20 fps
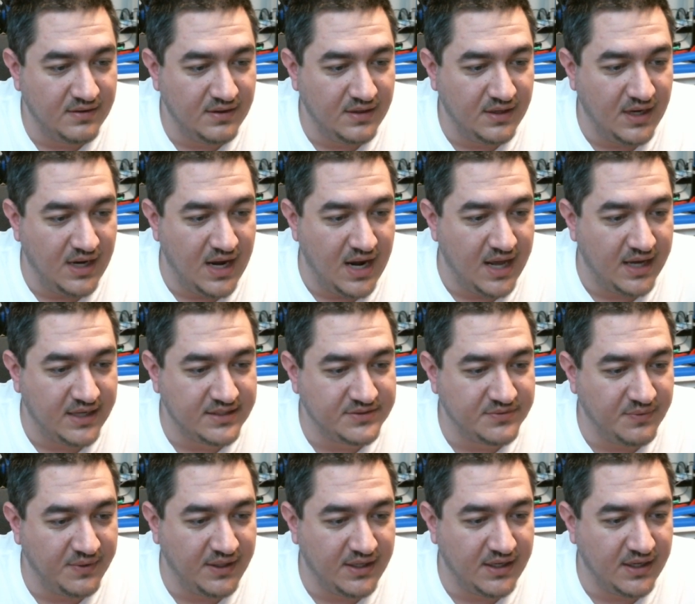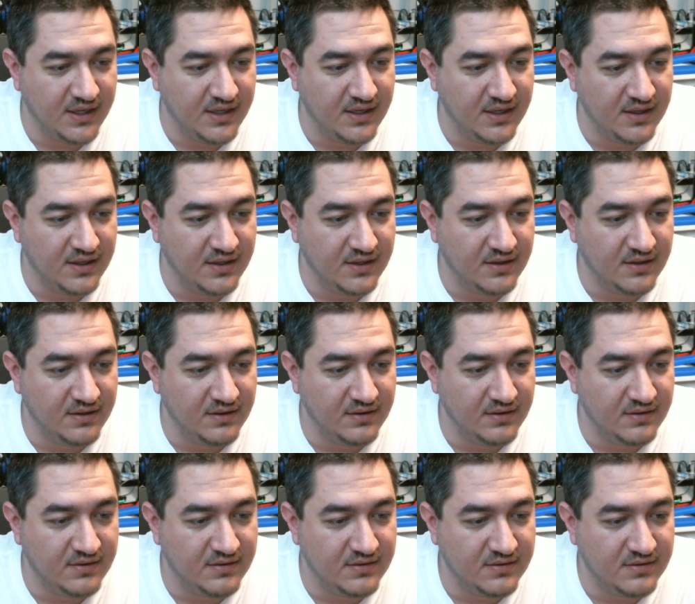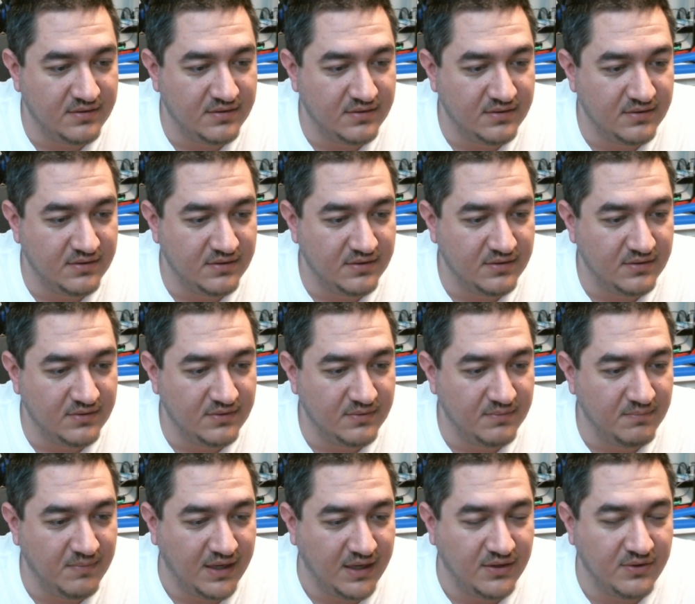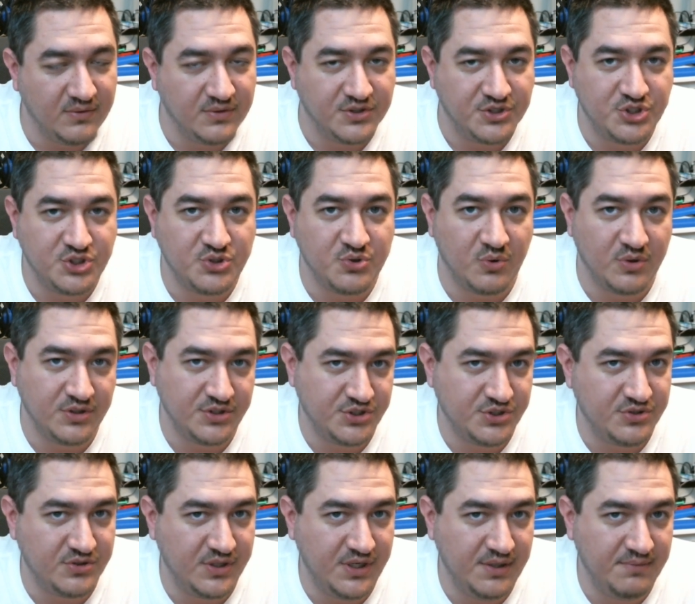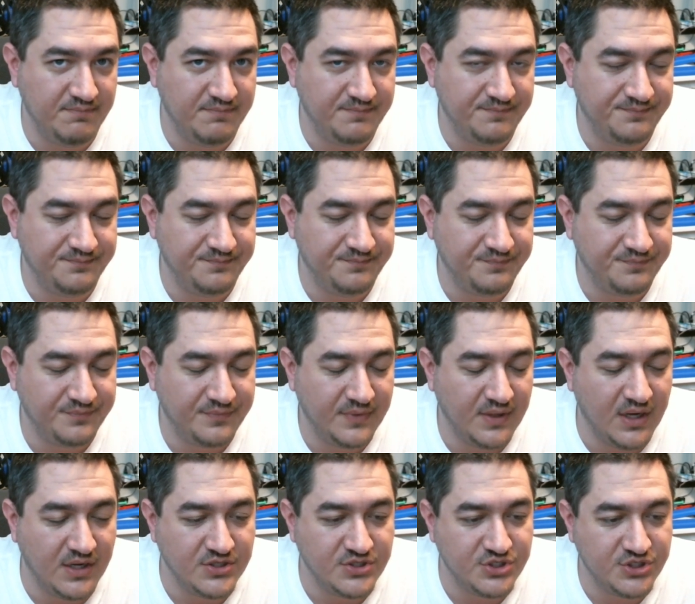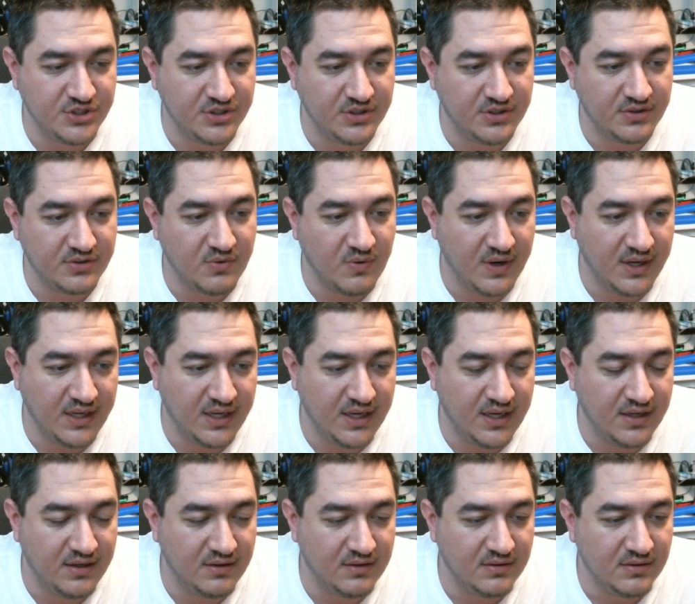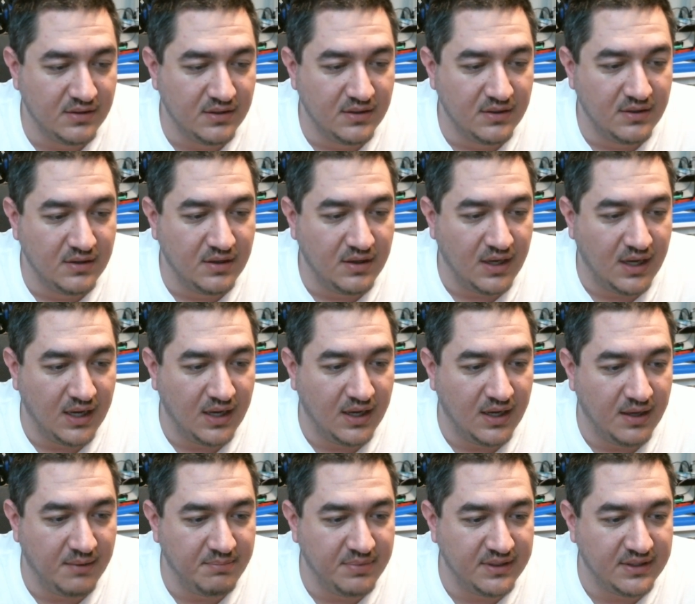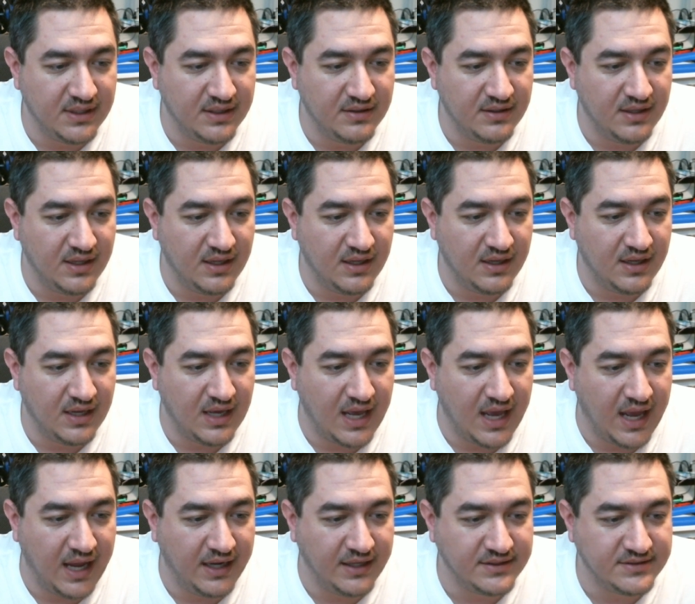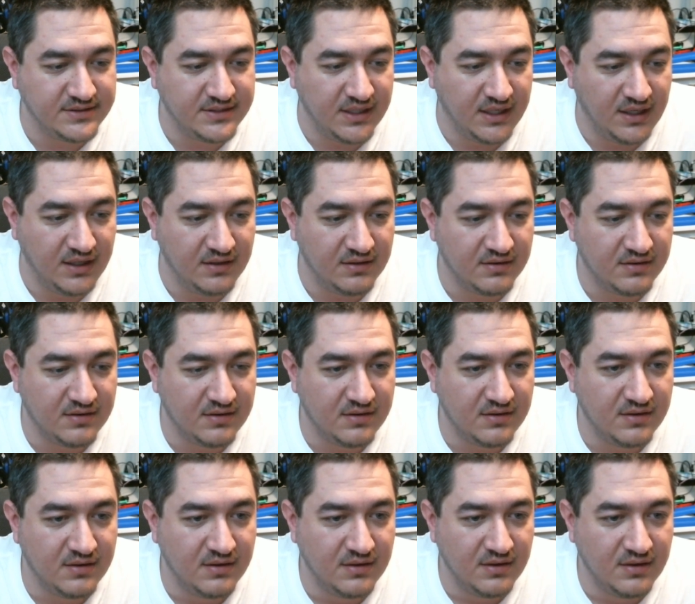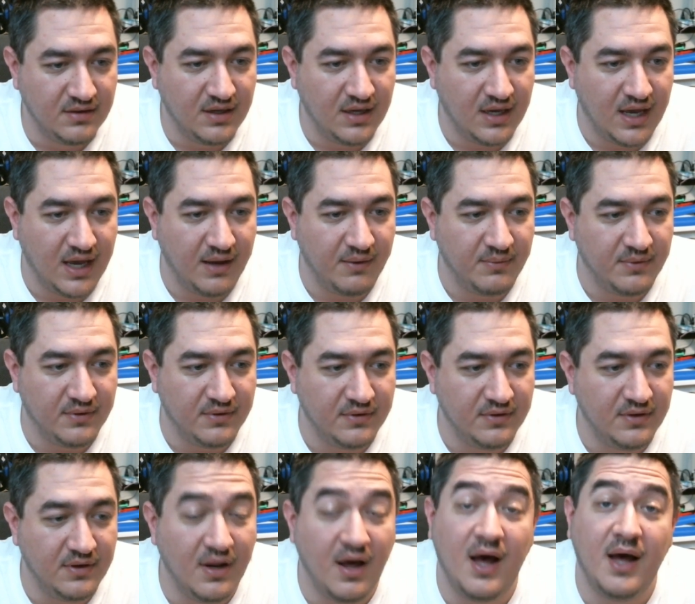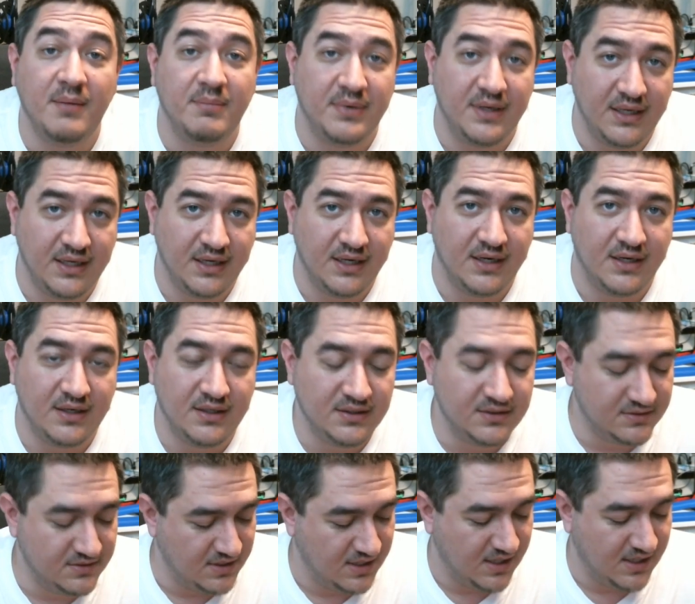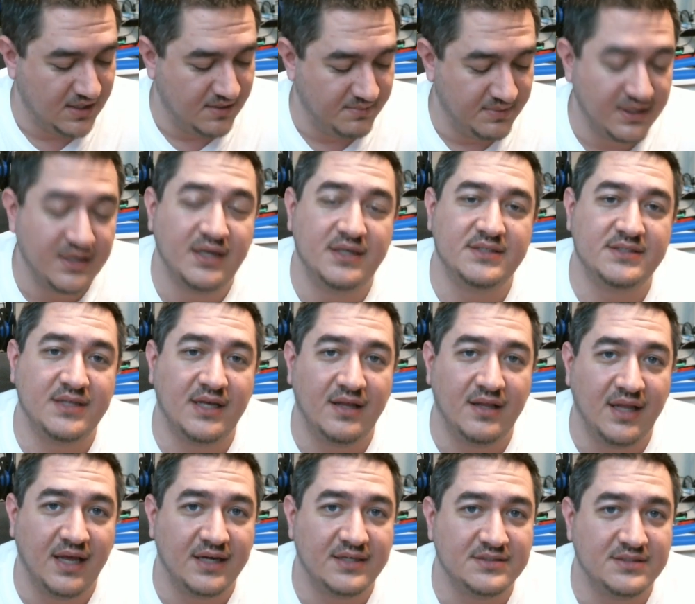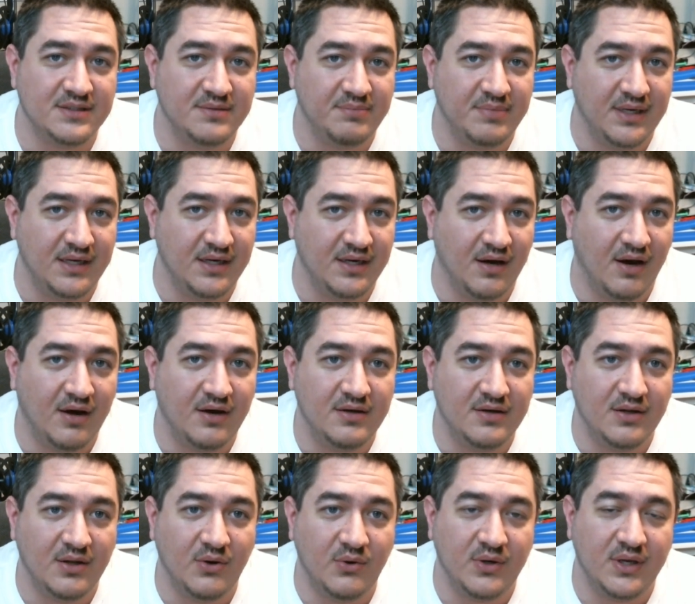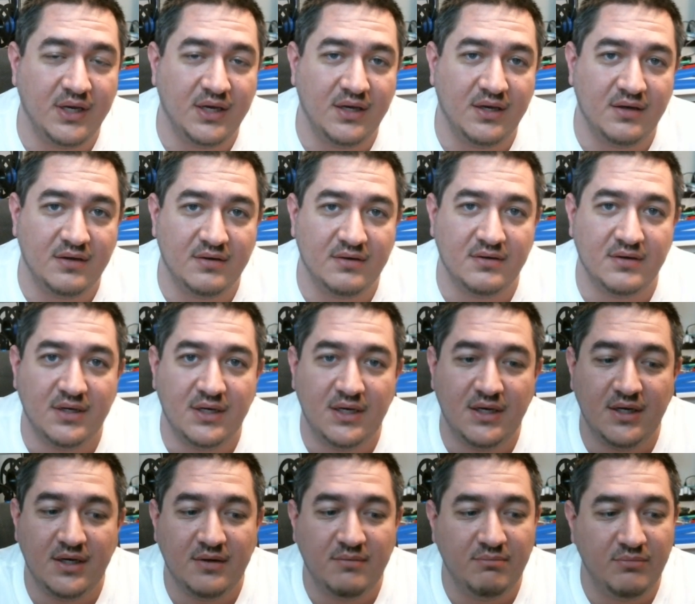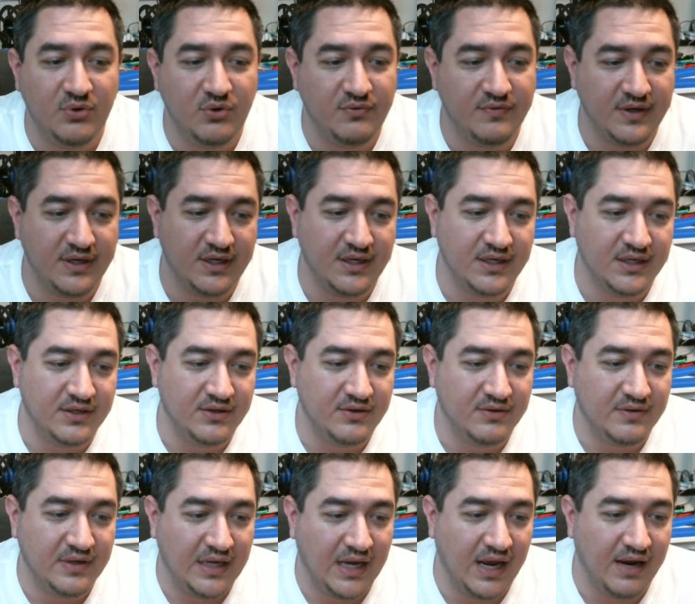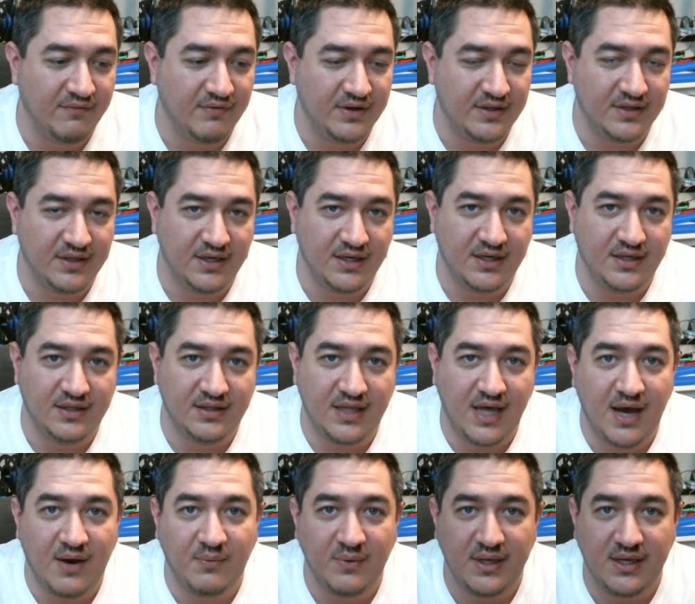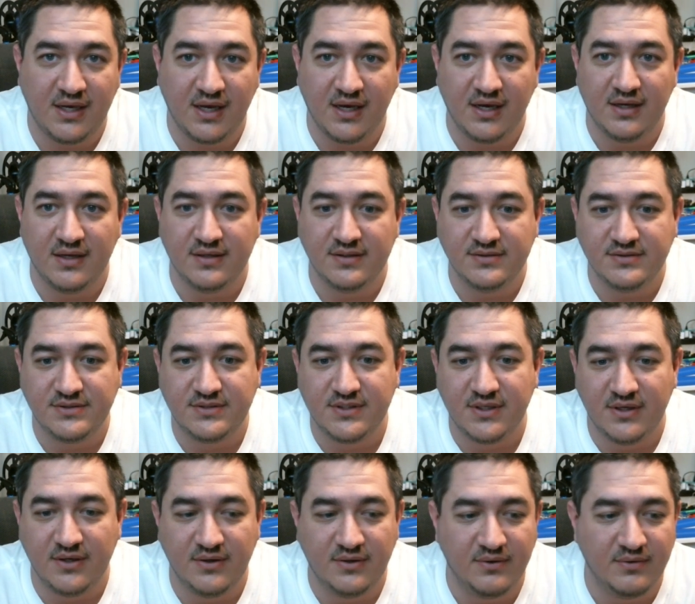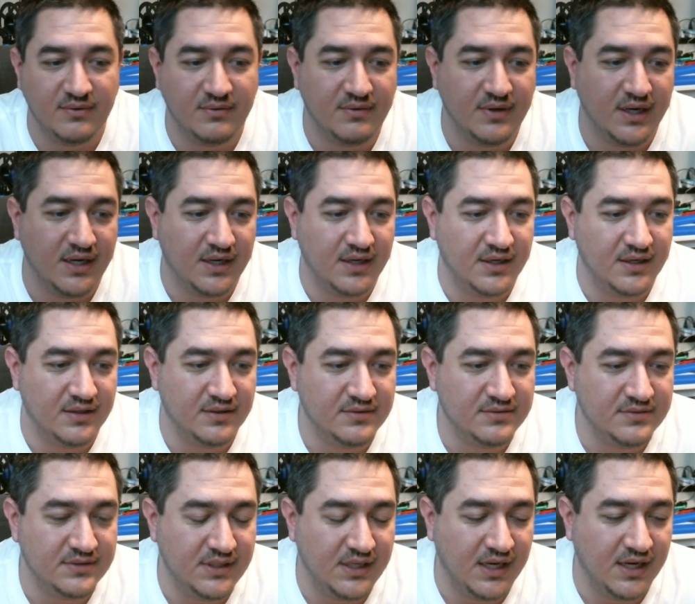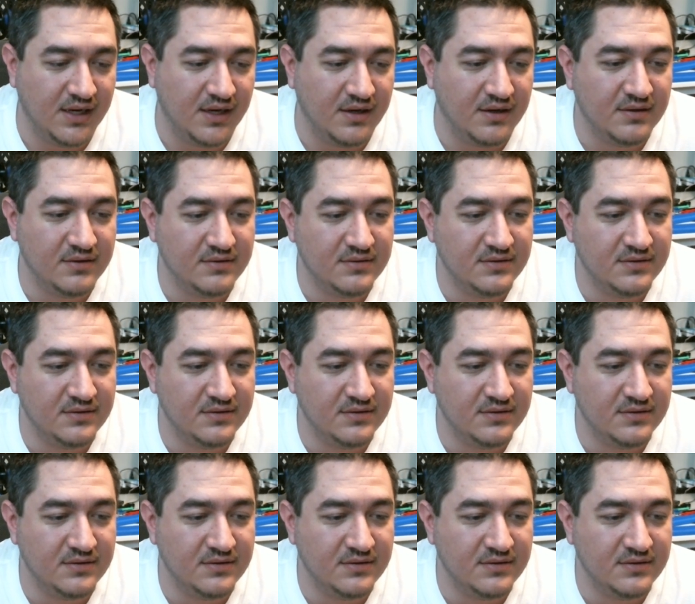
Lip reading: next weekend may do a short stream. Not sure quite yet. But then the 18th, I will not be here because I'll actually be unloading, moving, and doing everything that weekend. So yeah,